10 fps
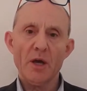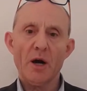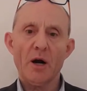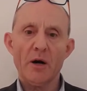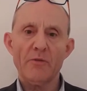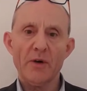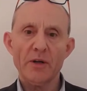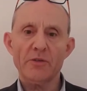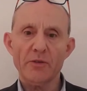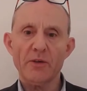are very
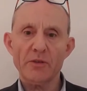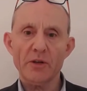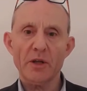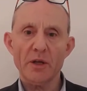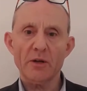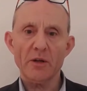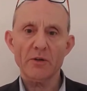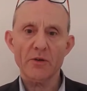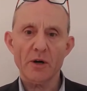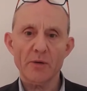sophisticated
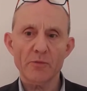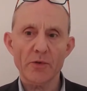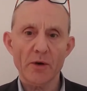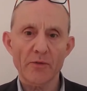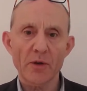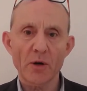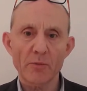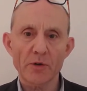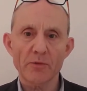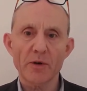in terms of the
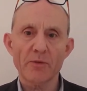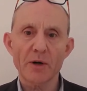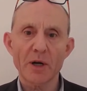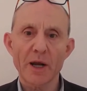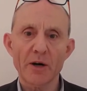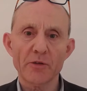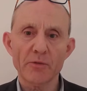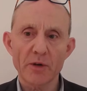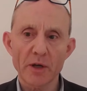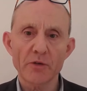numbers of different layers of
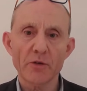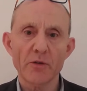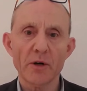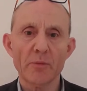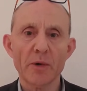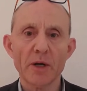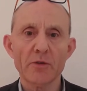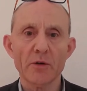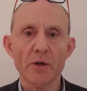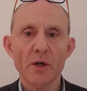tissue that are present.